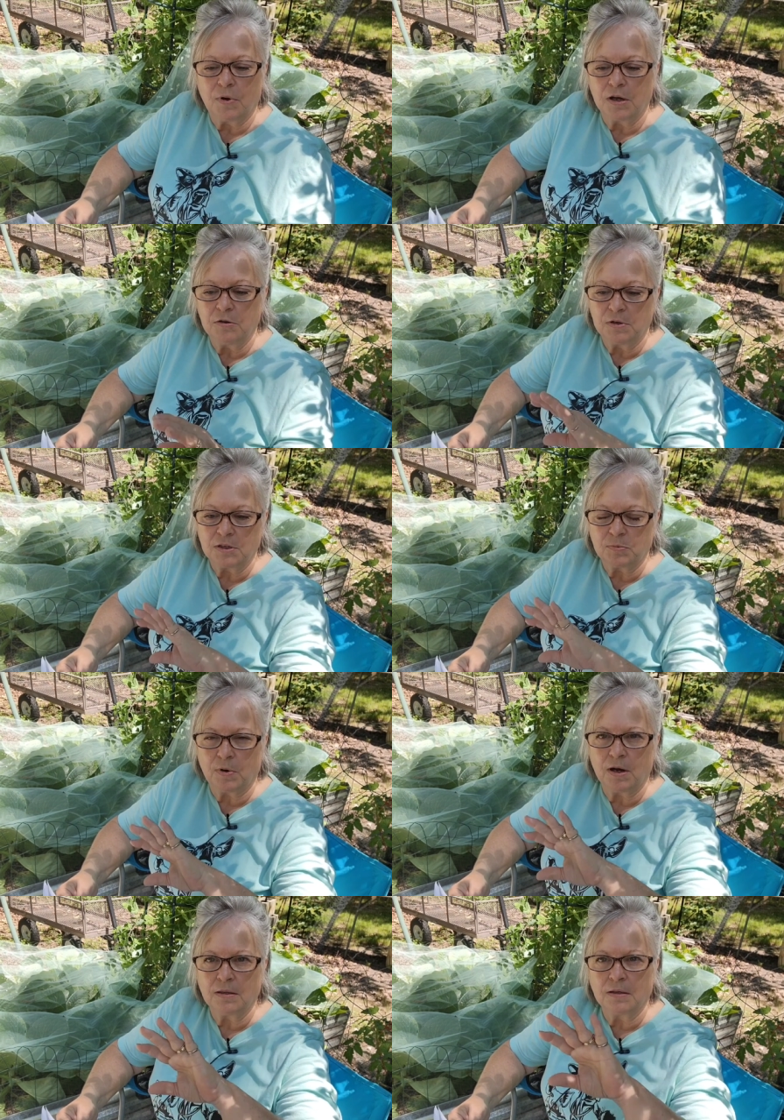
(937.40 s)
That way you
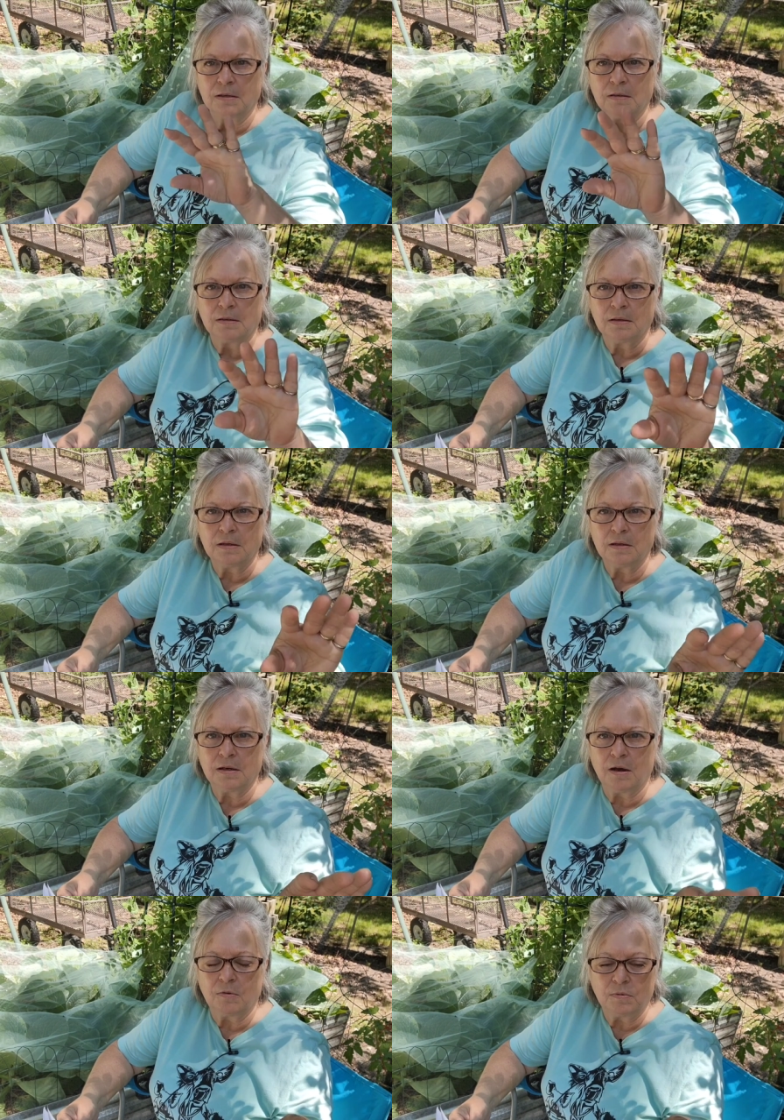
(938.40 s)
can spray the,
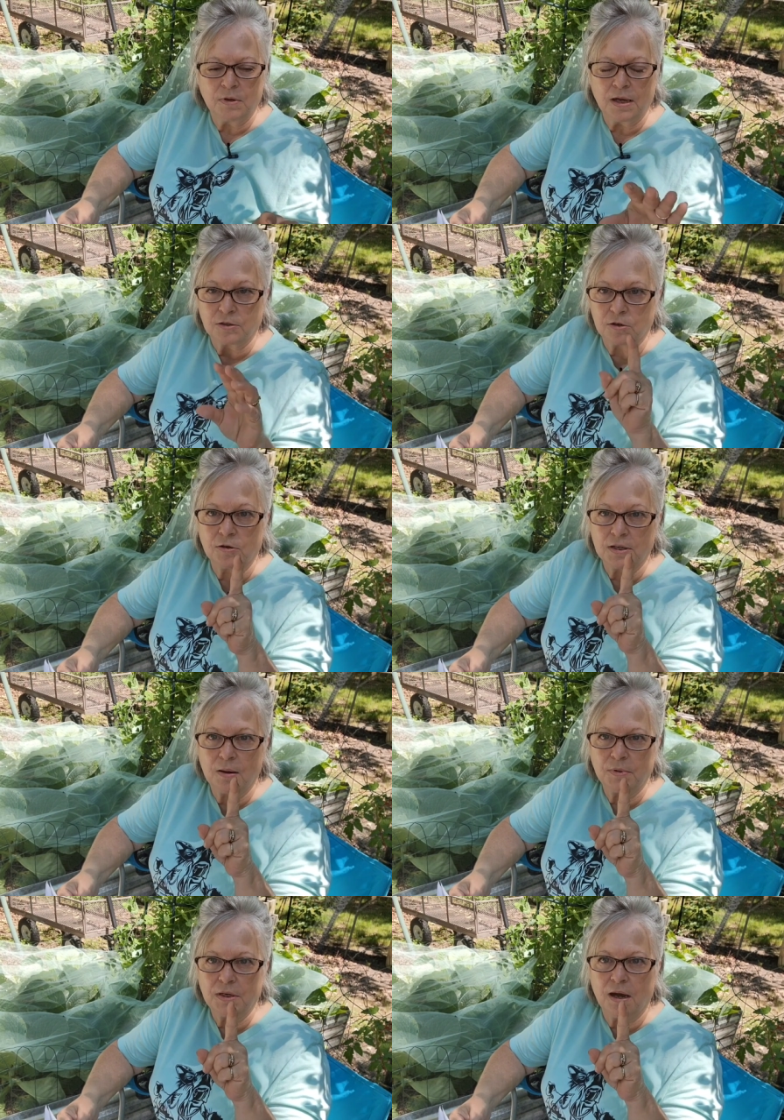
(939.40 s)
you know, at
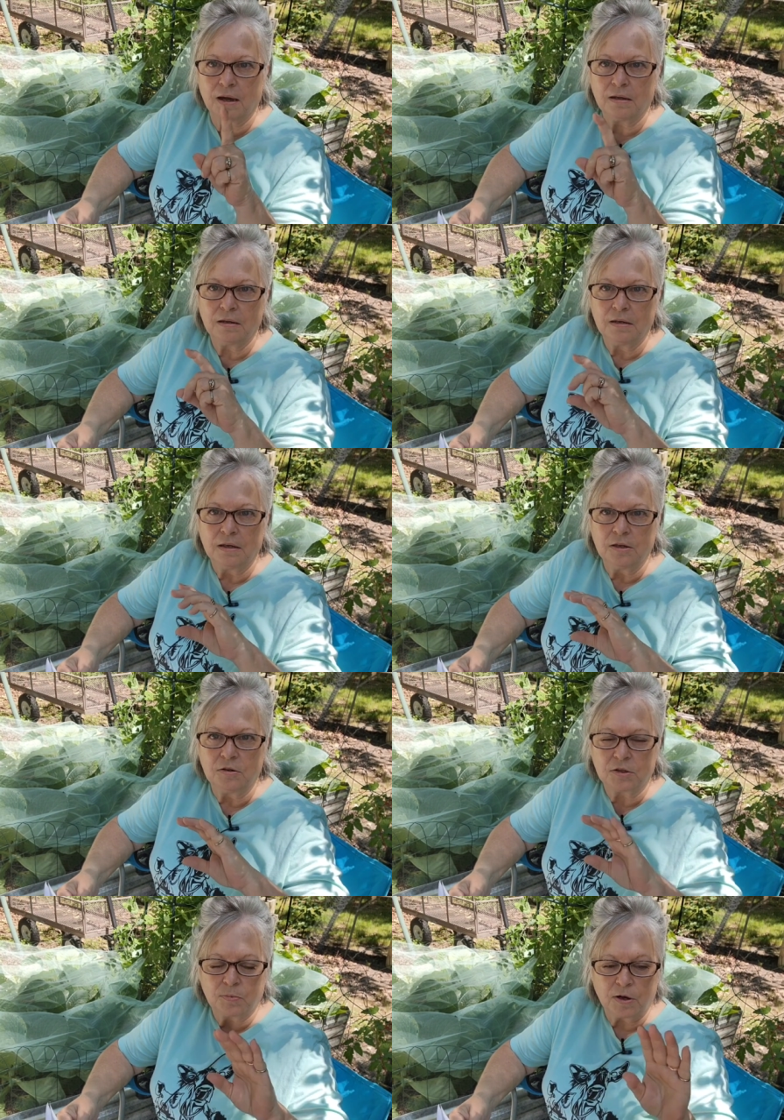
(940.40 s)
certain time of day,
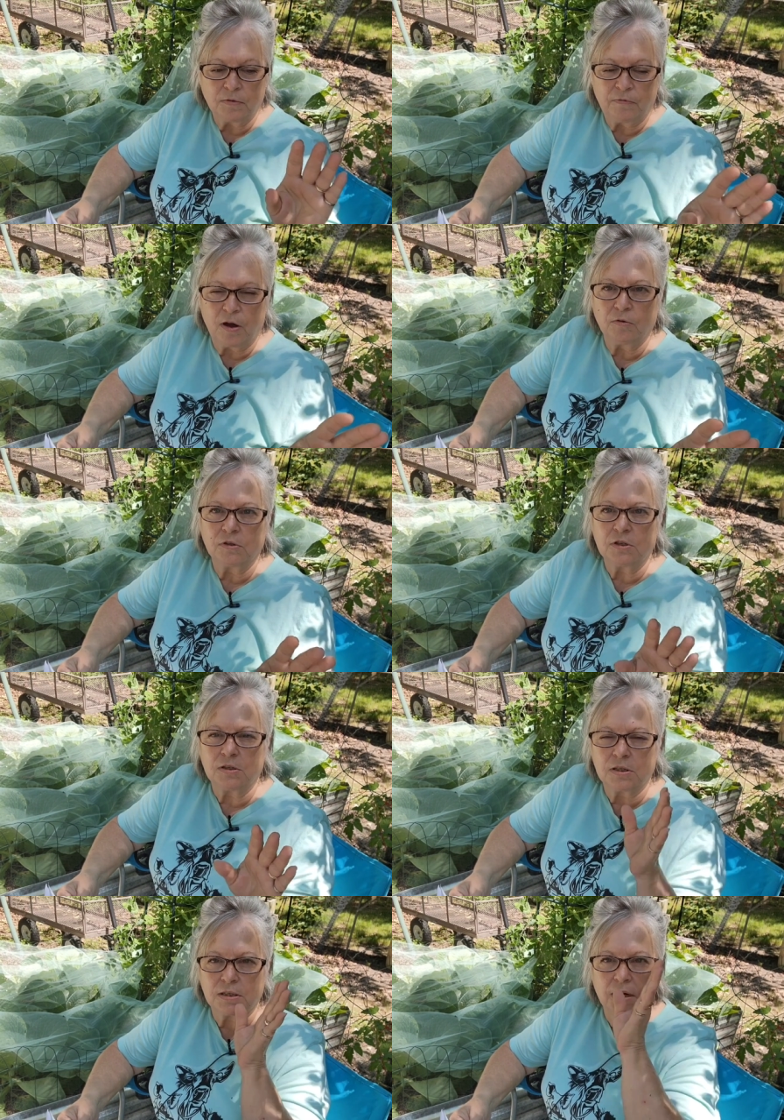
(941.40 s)
you can spray the
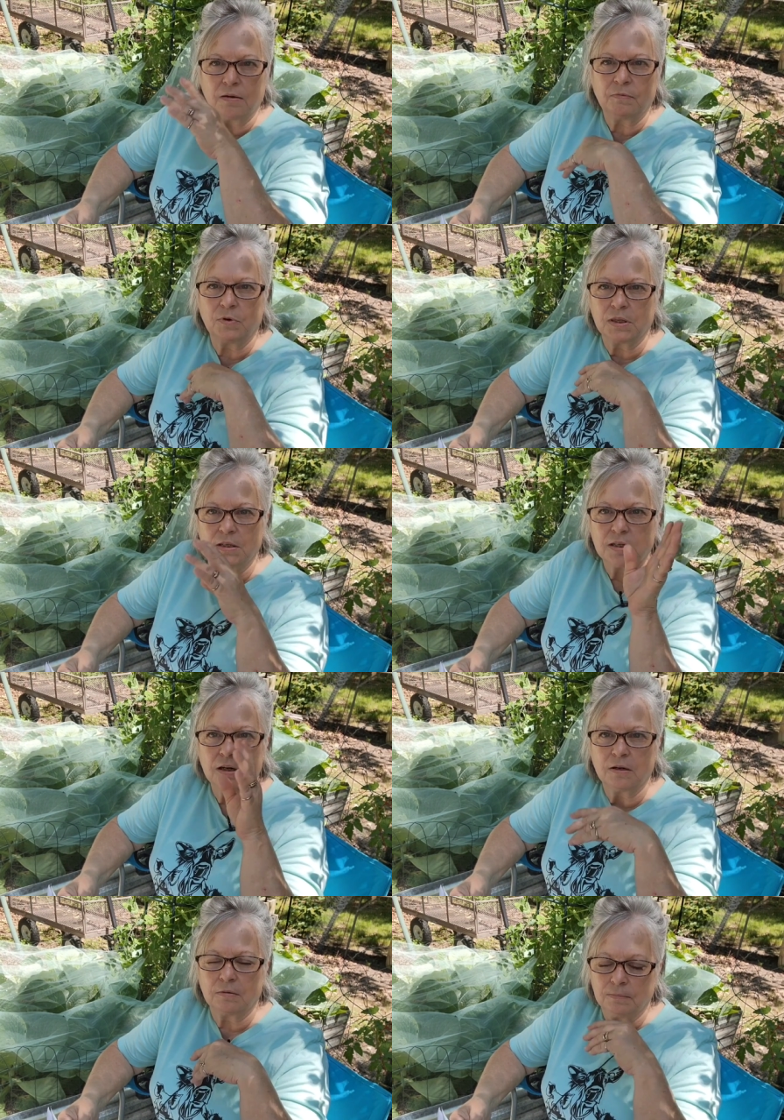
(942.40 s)
foliage and stuff with
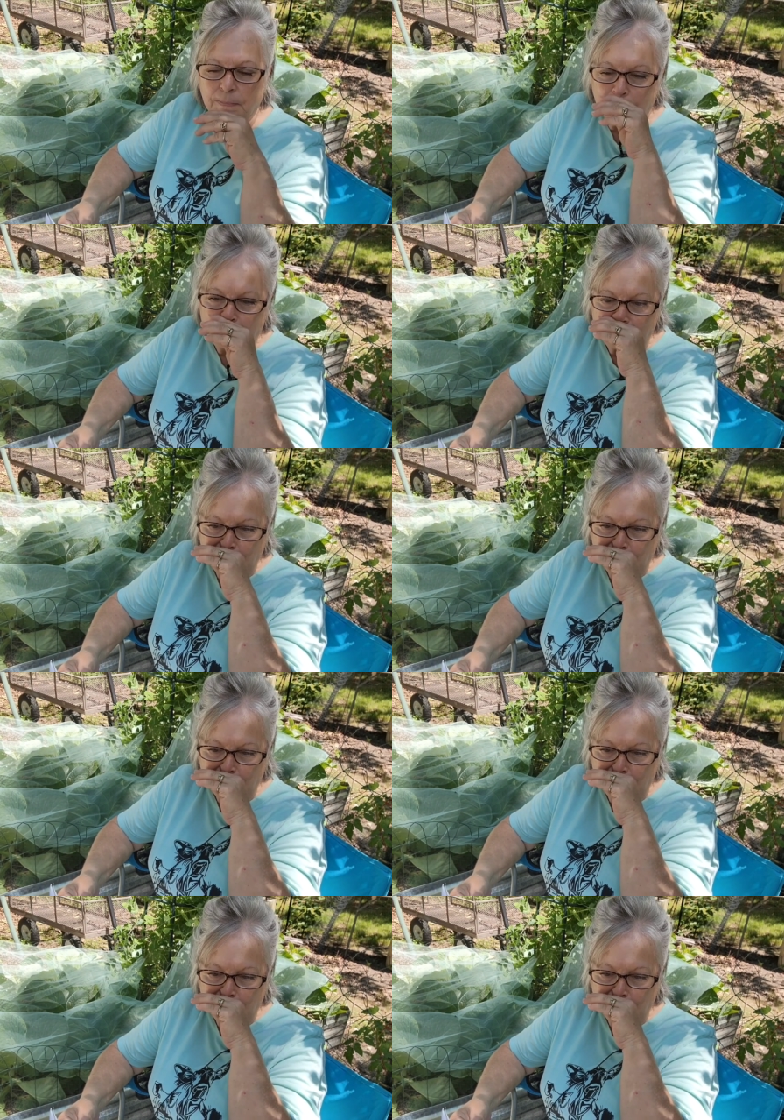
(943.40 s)
it too.